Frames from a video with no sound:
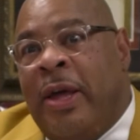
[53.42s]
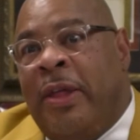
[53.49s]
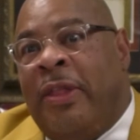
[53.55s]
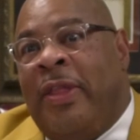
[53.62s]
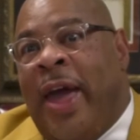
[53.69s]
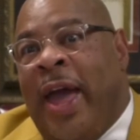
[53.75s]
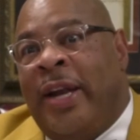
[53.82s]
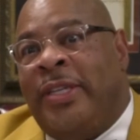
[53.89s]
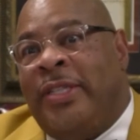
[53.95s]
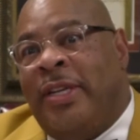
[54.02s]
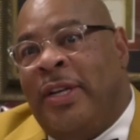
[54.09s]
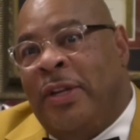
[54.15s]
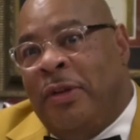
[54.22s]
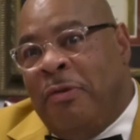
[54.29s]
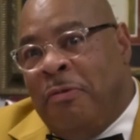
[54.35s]
that
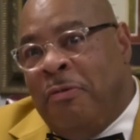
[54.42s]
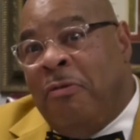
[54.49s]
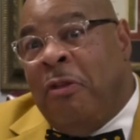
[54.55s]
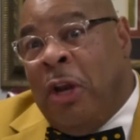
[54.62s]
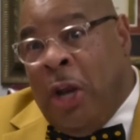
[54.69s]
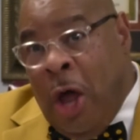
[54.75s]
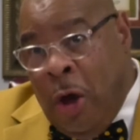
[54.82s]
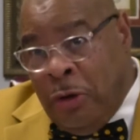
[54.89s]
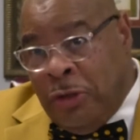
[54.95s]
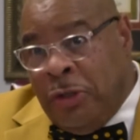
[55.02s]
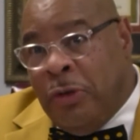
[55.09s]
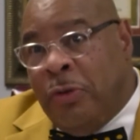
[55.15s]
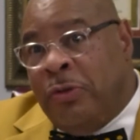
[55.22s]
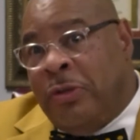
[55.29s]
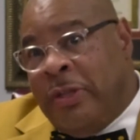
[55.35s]
the
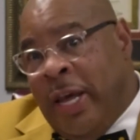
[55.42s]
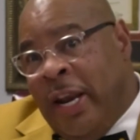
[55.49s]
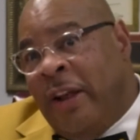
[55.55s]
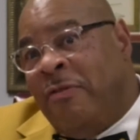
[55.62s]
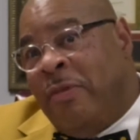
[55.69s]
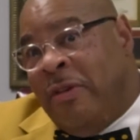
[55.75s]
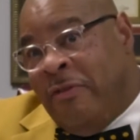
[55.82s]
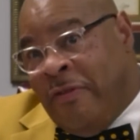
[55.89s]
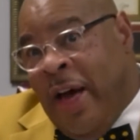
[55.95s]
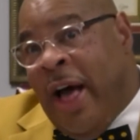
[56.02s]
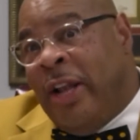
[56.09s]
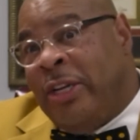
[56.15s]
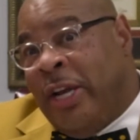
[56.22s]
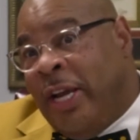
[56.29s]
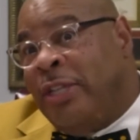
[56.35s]
lawsuits that have been
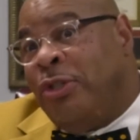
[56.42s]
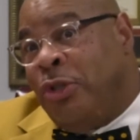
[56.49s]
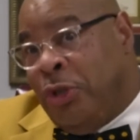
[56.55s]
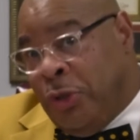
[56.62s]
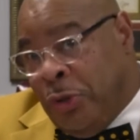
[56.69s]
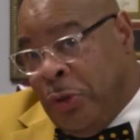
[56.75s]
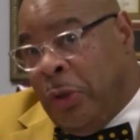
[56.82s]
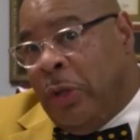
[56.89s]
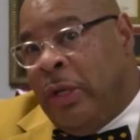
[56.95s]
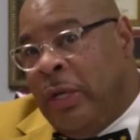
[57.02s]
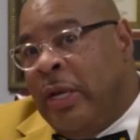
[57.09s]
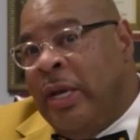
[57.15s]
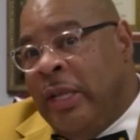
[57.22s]
filed against Juul,